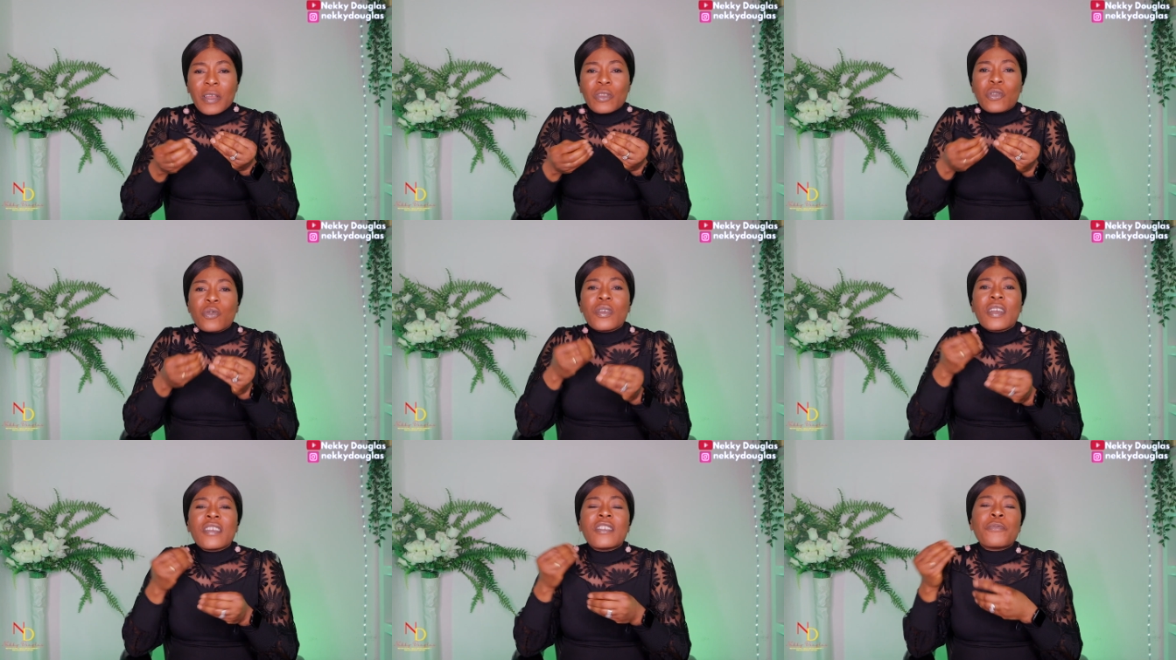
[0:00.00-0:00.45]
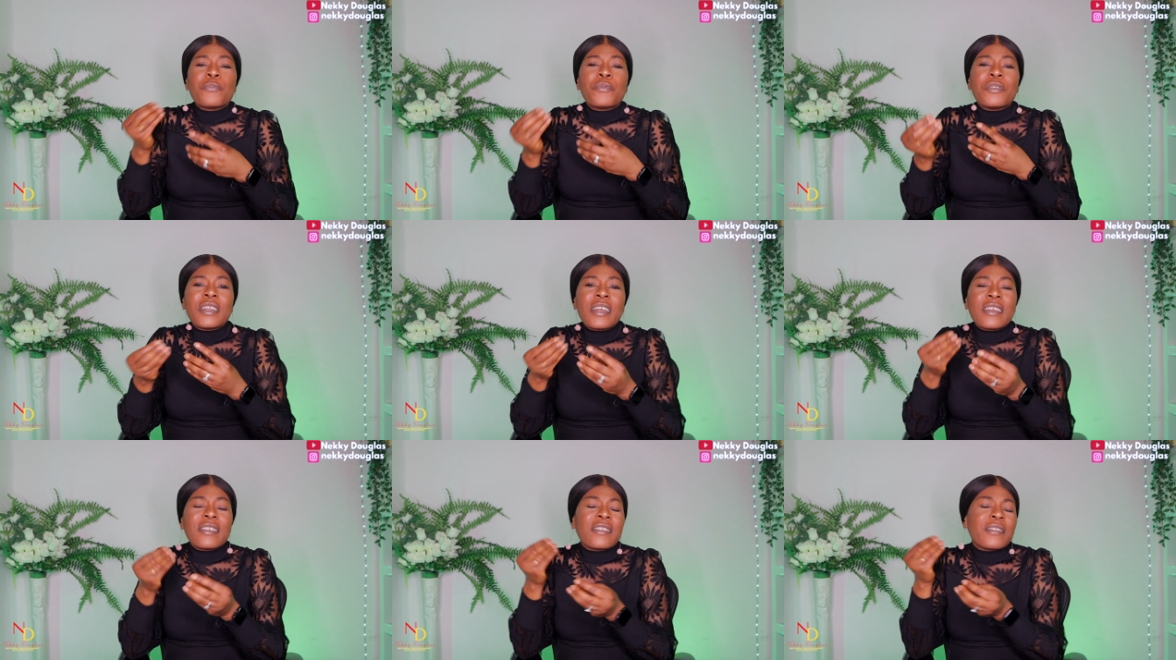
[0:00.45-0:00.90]
to
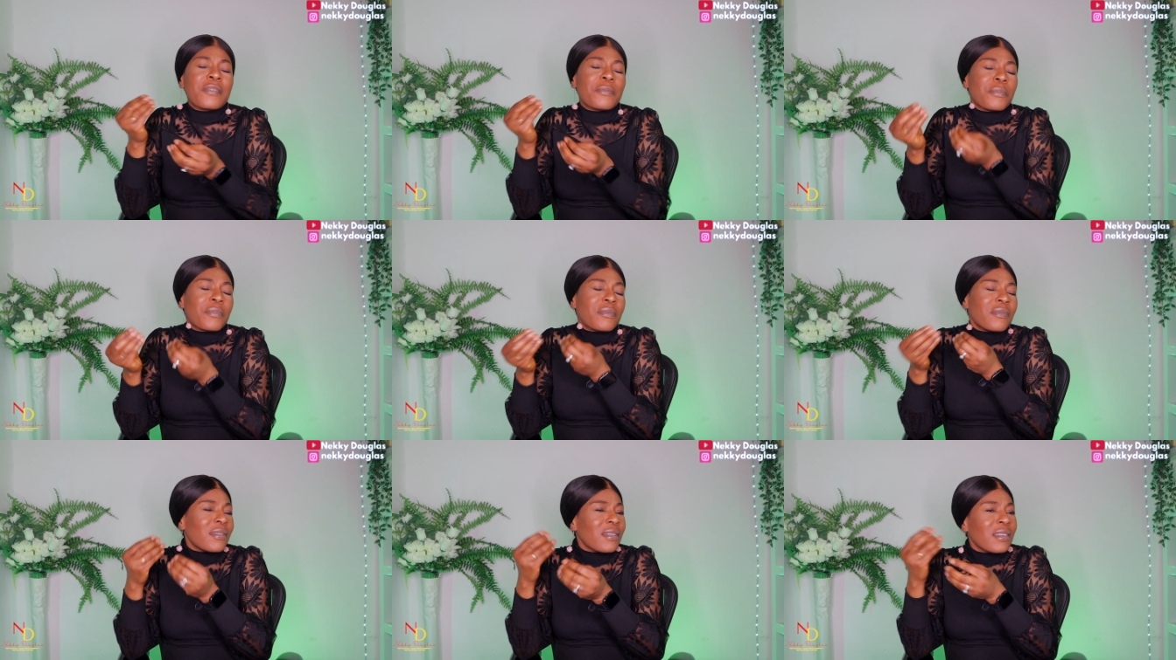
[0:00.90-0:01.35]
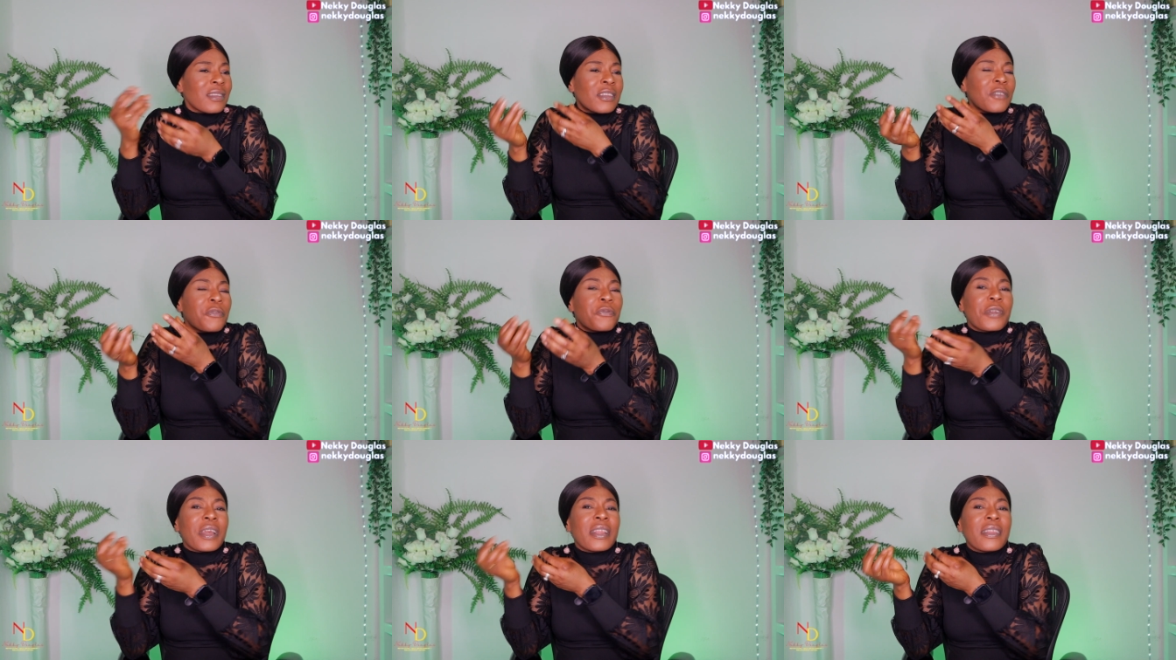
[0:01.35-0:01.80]
experience
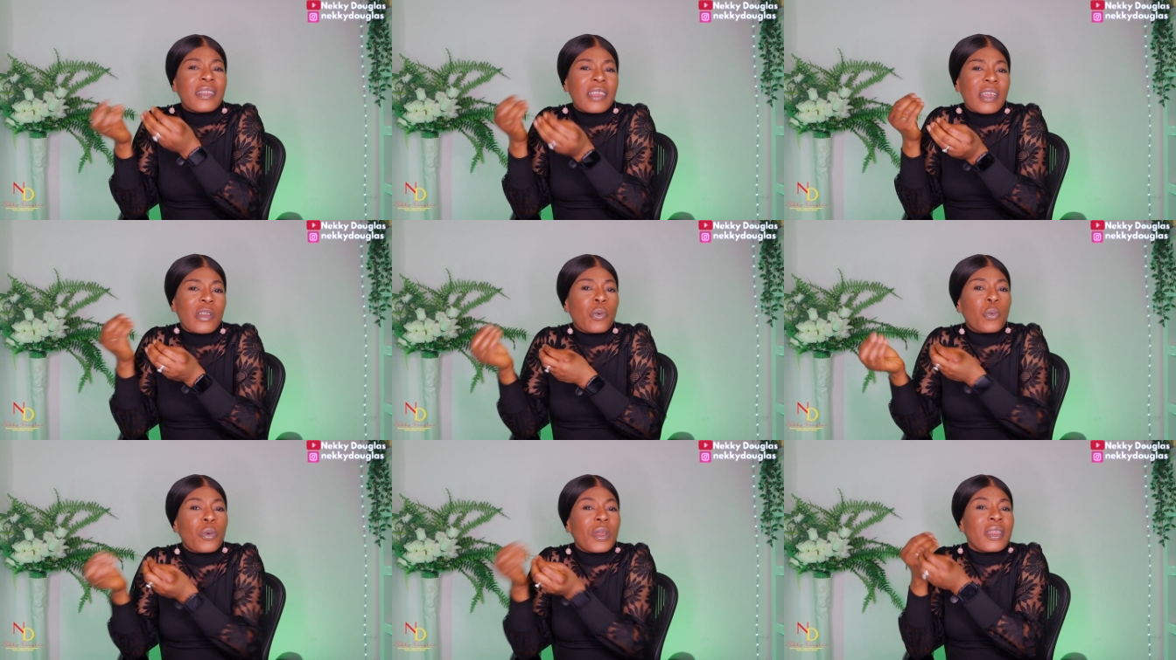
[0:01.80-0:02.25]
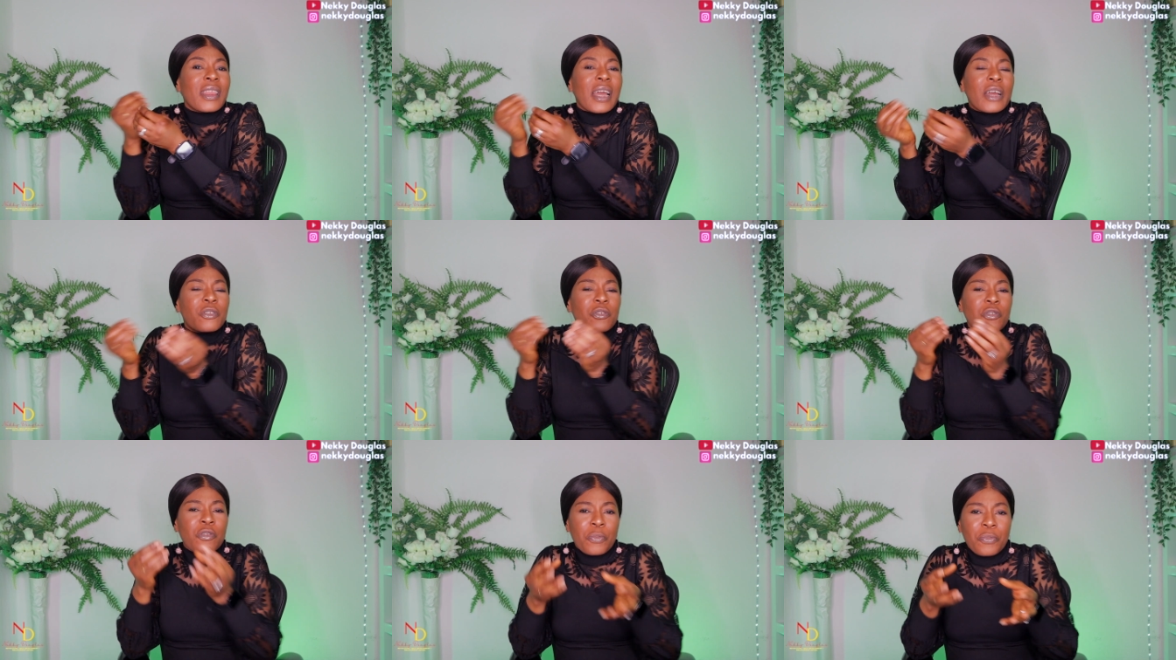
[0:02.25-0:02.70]
different thing
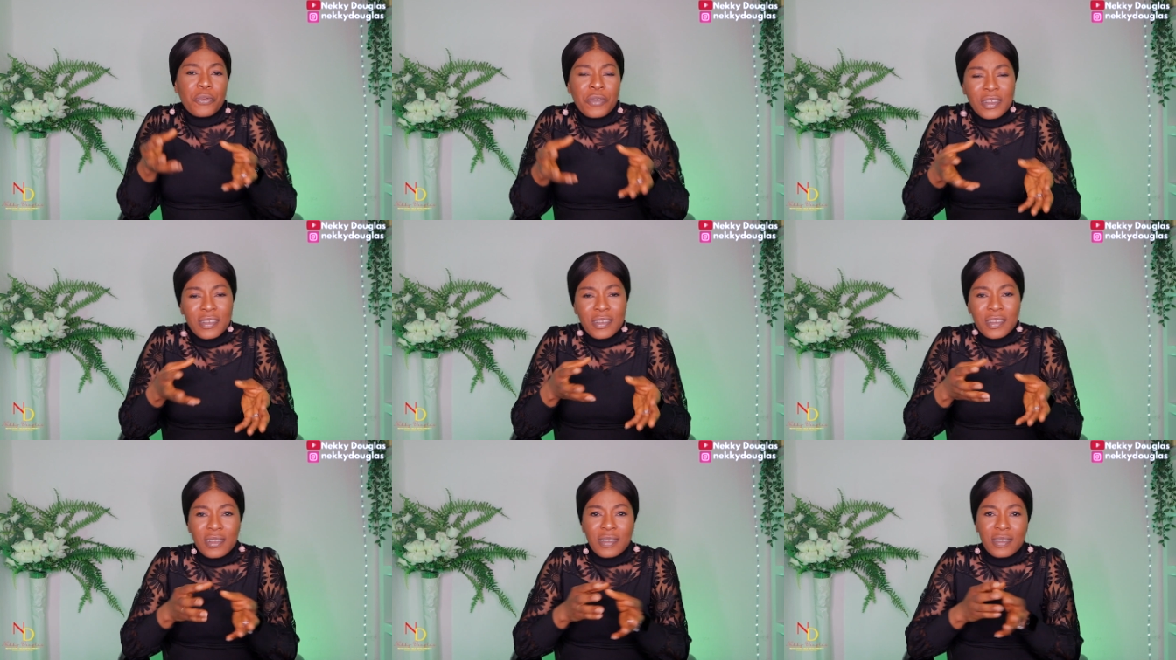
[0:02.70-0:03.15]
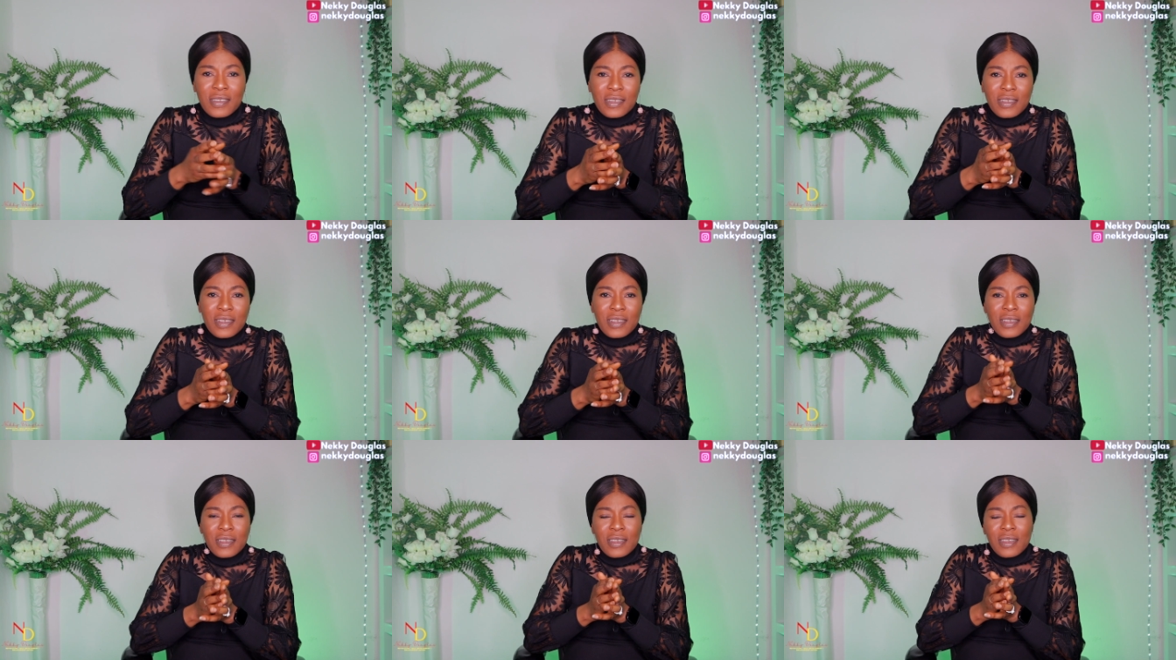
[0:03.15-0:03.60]
without your presence.